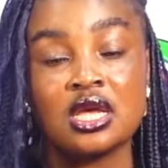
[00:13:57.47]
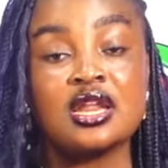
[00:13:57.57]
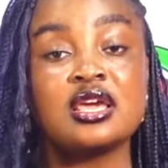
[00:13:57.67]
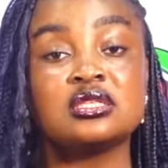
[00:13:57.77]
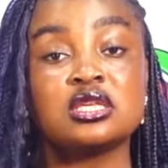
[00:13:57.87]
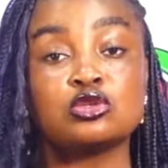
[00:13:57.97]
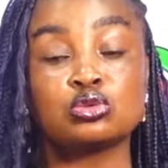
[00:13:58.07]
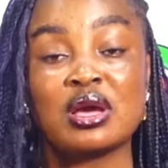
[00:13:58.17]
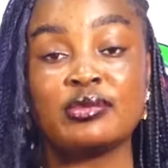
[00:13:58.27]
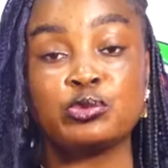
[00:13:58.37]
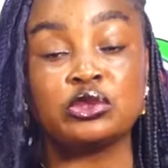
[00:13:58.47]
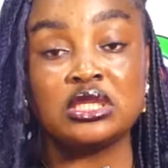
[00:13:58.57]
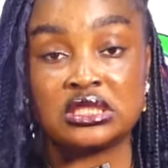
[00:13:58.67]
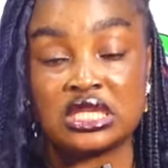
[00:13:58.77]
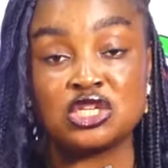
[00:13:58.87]
Now says Swami
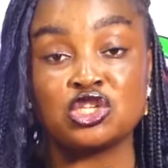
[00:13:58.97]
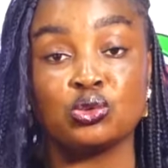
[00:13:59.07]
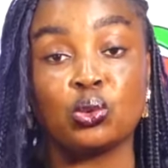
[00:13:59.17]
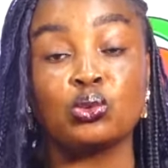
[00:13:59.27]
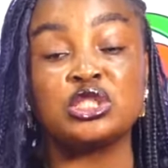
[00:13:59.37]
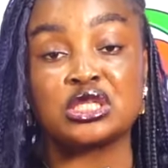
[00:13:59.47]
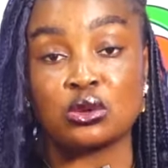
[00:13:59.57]
police station who would